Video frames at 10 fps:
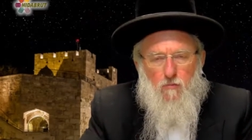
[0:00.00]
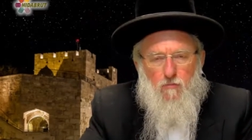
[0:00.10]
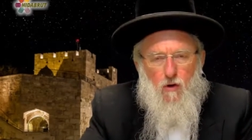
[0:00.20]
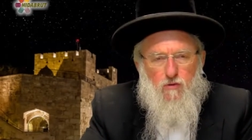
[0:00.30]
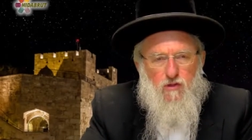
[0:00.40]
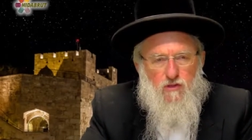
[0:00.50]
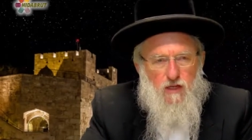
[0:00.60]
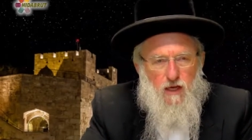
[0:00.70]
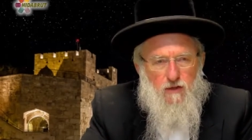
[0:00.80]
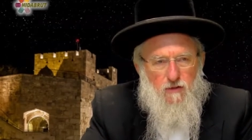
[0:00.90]
Moses
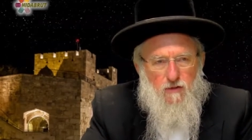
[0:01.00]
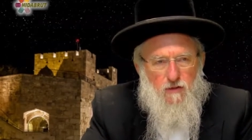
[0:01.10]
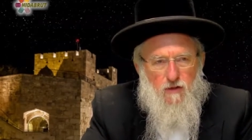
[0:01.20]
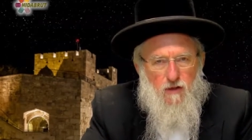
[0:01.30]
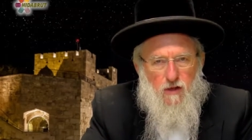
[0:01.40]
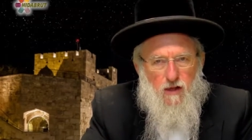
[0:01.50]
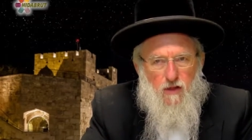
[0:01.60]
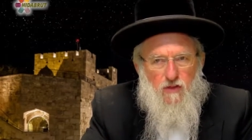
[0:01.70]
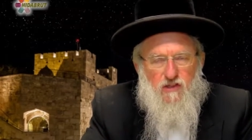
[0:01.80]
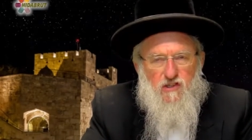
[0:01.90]
said,
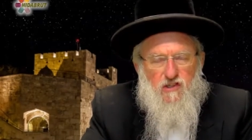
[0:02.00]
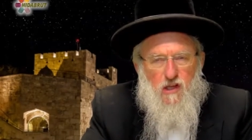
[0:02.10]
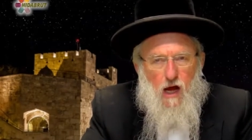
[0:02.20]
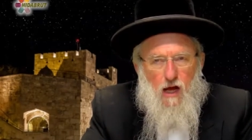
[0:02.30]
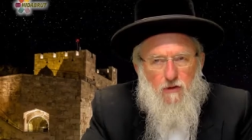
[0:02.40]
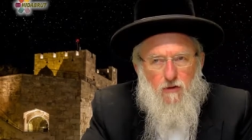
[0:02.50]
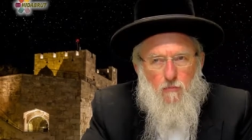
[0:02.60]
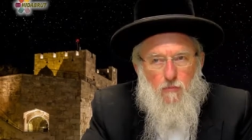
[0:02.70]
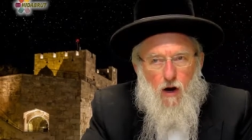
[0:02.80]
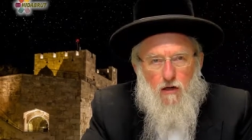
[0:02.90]
this is not
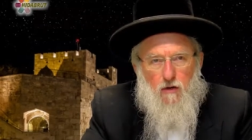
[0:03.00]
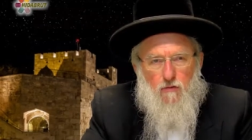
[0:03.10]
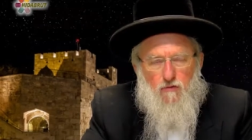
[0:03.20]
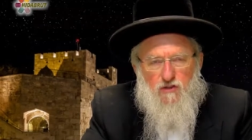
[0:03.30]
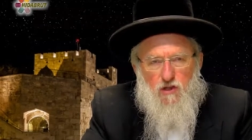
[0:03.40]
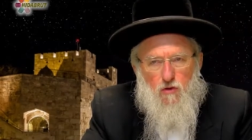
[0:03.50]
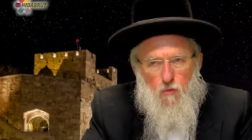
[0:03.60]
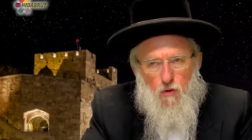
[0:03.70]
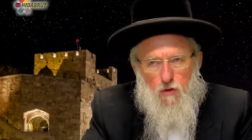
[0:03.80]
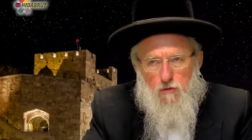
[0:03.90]
part of the physical
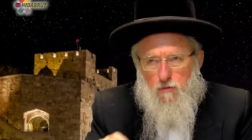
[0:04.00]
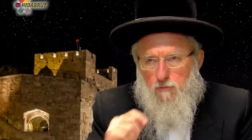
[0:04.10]
world.